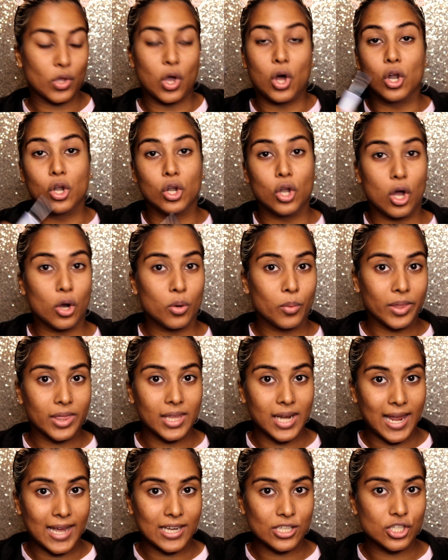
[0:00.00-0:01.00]
along with
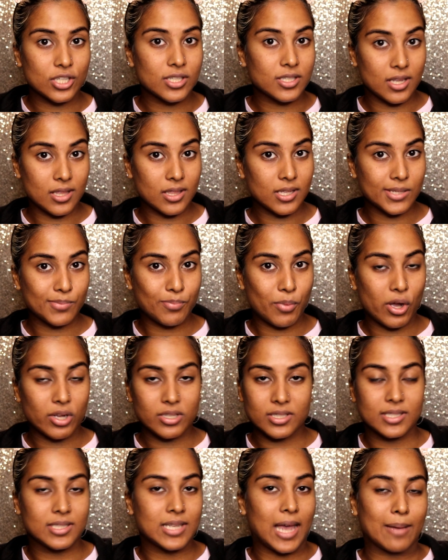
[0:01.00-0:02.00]
the lashes in this
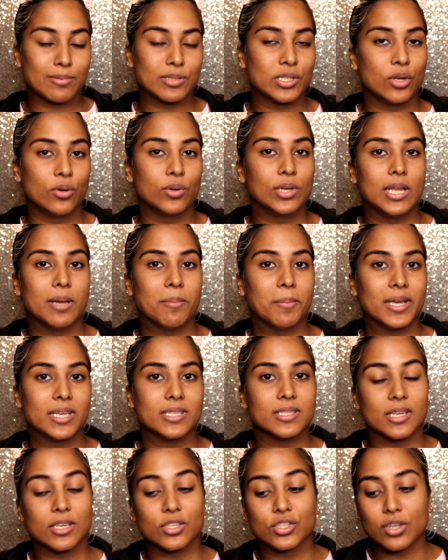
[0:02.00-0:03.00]
box is absolutely
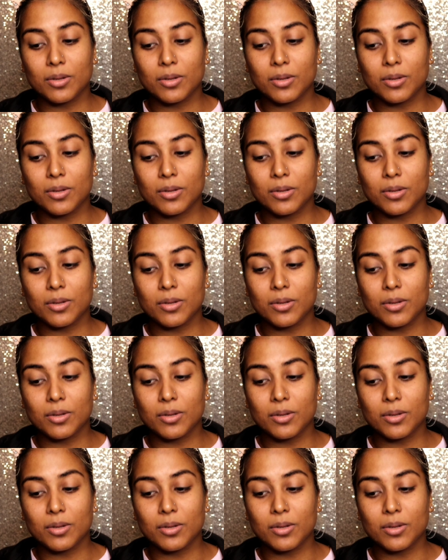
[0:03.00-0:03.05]
amazing.